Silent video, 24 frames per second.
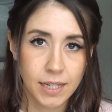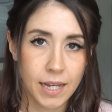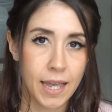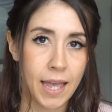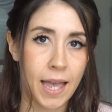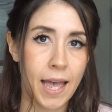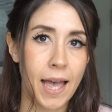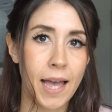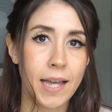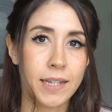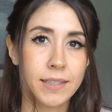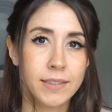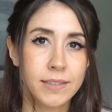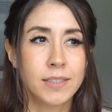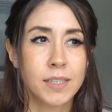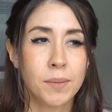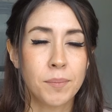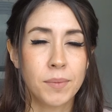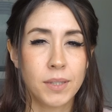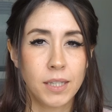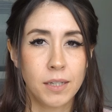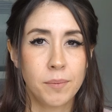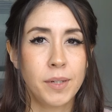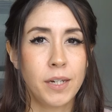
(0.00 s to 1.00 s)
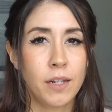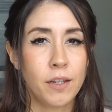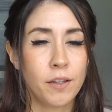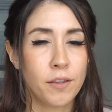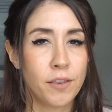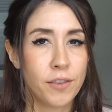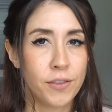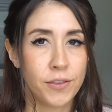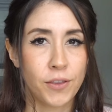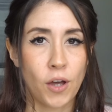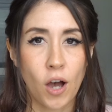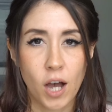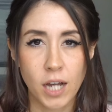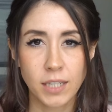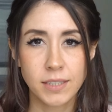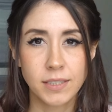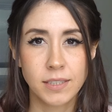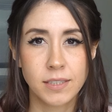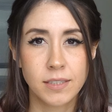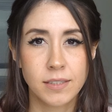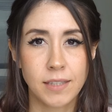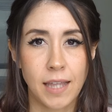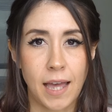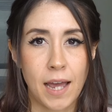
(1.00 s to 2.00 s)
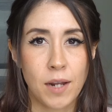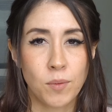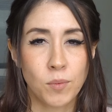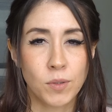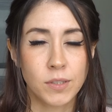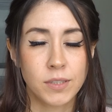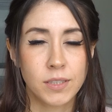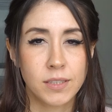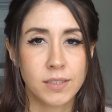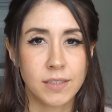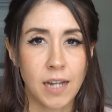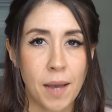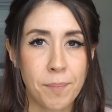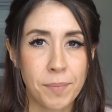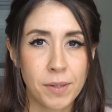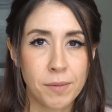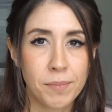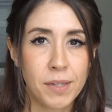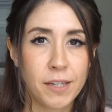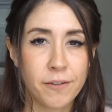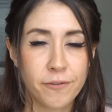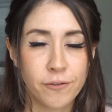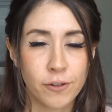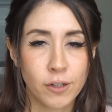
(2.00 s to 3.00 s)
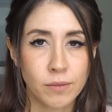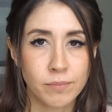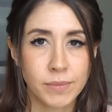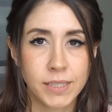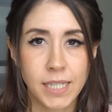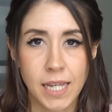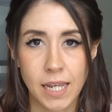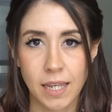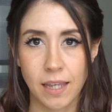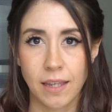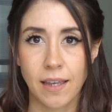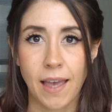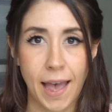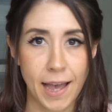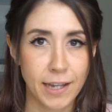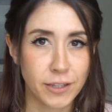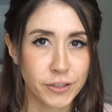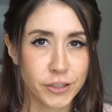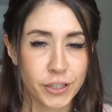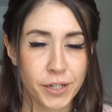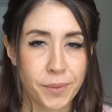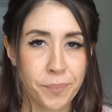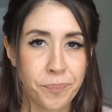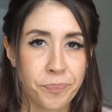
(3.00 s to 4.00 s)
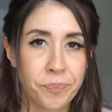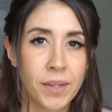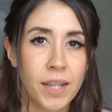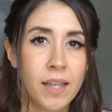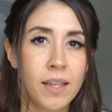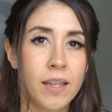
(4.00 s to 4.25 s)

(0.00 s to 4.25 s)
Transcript: I had some limiting thoughts that were stopping me from taking action.